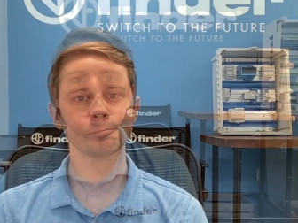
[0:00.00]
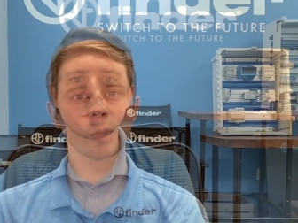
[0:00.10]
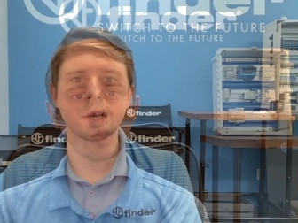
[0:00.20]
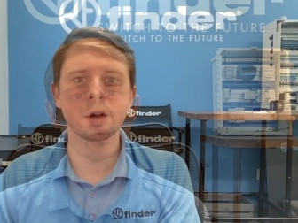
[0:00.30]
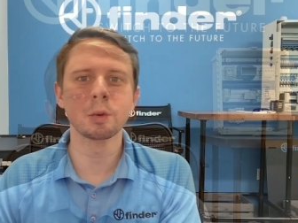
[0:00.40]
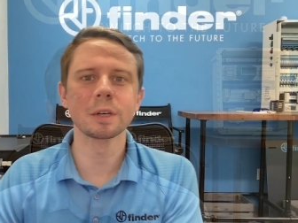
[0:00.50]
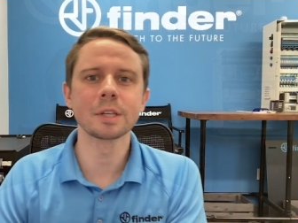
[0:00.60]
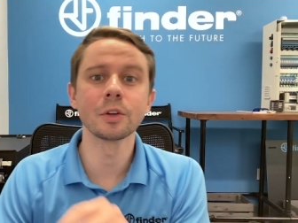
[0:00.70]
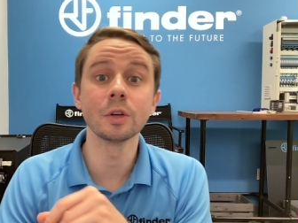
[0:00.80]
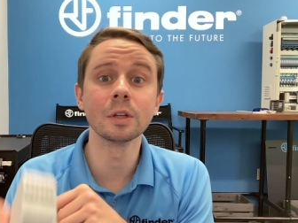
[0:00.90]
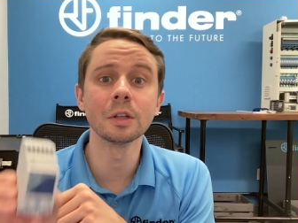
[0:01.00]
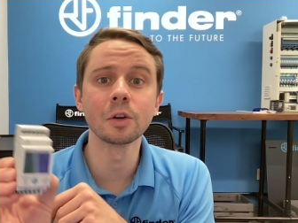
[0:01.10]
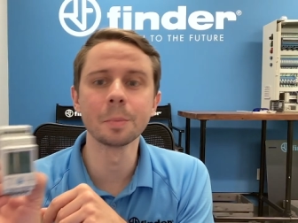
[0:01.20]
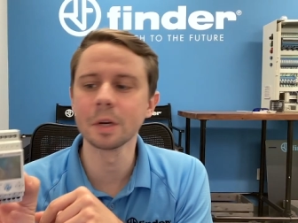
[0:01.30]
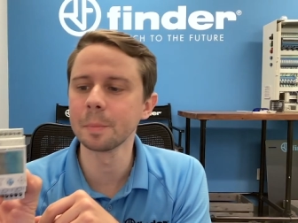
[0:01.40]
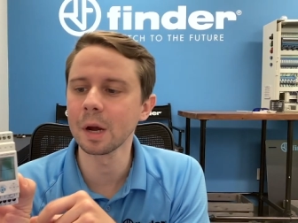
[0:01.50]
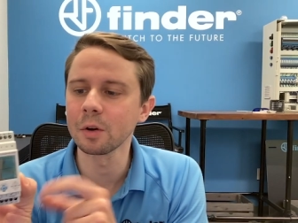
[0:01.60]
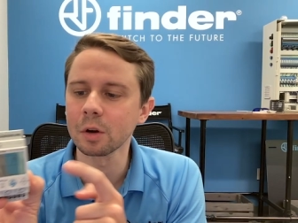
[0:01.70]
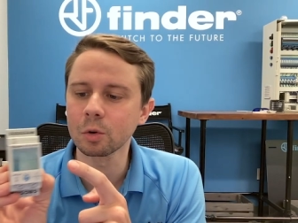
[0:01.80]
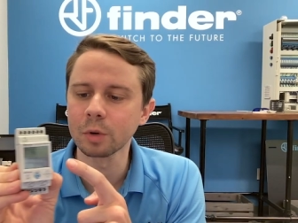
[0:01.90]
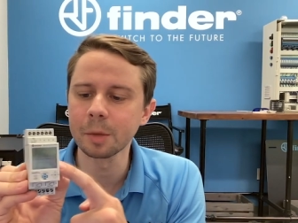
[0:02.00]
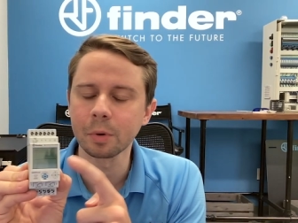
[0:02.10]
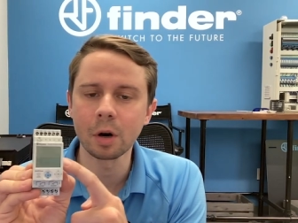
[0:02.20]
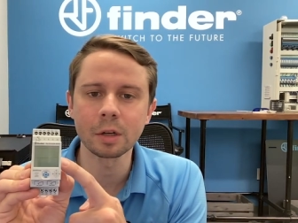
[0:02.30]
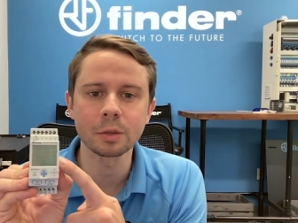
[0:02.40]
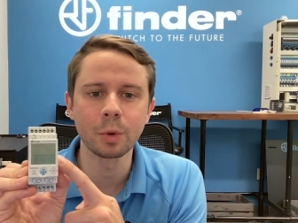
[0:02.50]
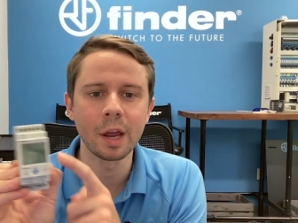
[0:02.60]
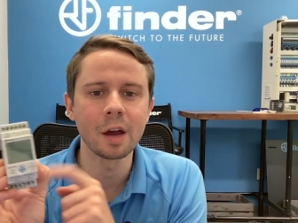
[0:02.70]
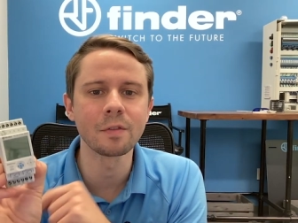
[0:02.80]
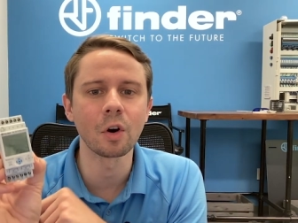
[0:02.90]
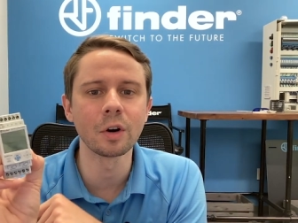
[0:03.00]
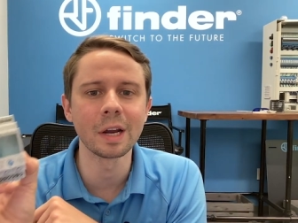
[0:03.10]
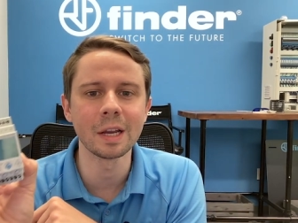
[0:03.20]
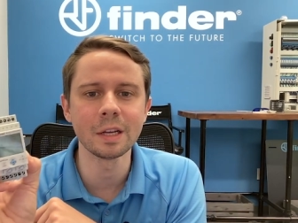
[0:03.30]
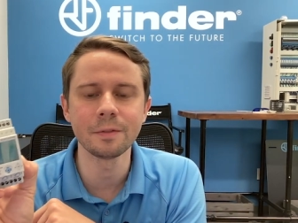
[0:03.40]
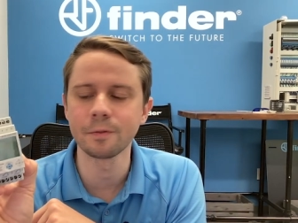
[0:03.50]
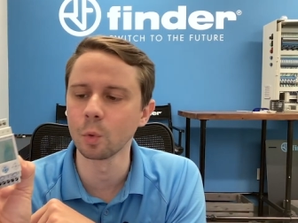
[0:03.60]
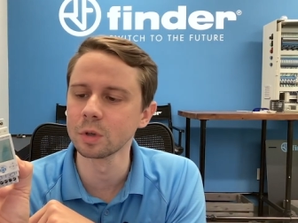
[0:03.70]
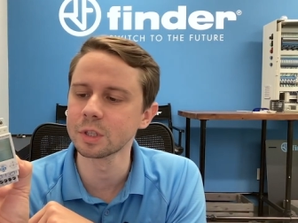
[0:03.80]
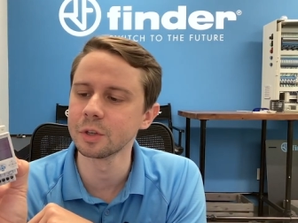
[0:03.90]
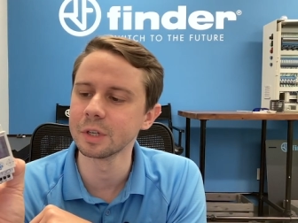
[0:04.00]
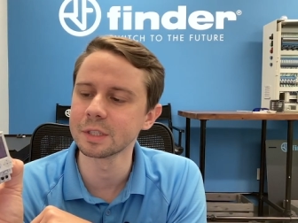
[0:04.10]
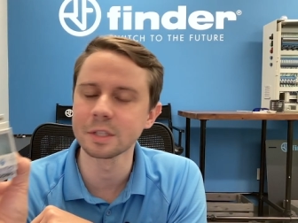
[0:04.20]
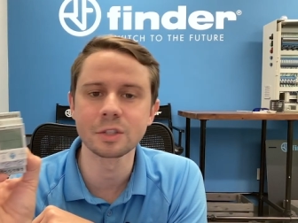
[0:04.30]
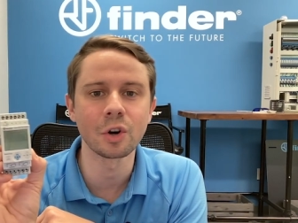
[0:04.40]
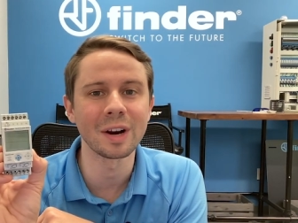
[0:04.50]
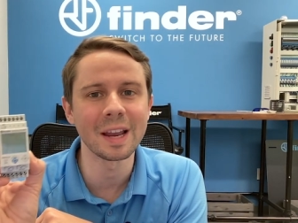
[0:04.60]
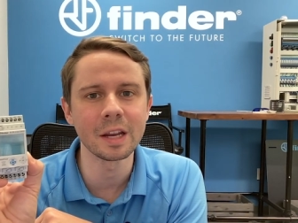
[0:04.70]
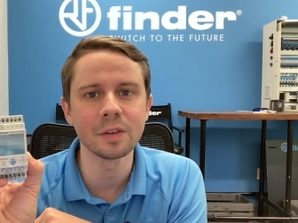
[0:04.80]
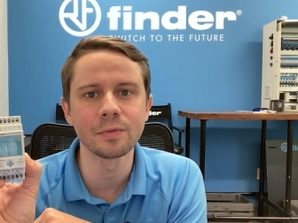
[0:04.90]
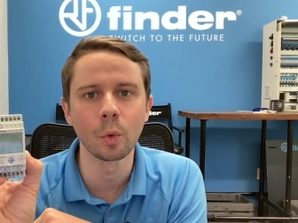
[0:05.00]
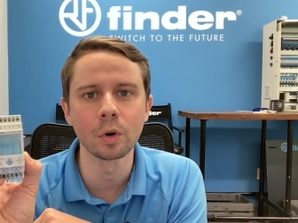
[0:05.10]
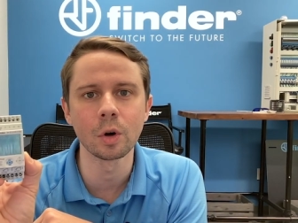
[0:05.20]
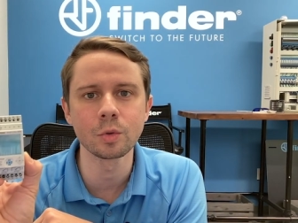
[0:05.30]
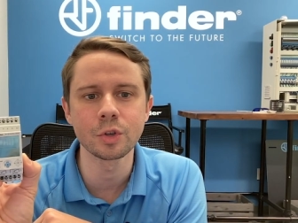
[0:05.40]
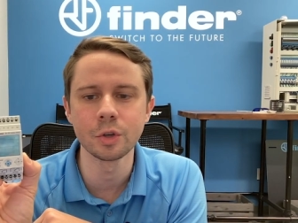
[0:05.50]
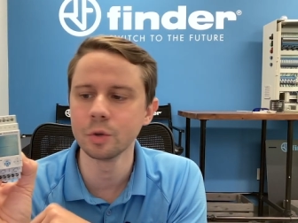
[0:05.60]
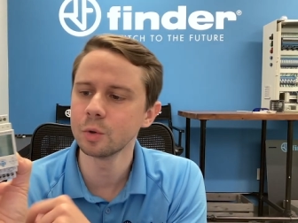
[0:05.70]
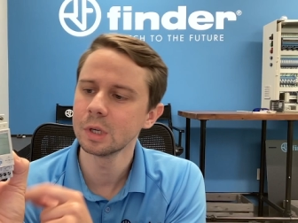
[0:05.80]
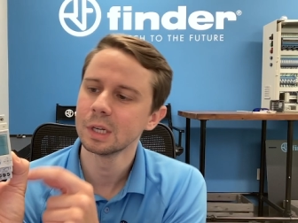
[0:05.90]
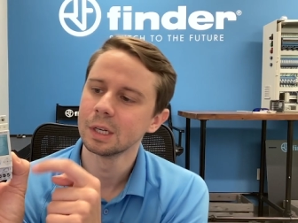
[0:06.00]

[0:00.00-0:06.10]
Today I want to tell you a little bit about a great product we have, our 84 series. This is our 8402.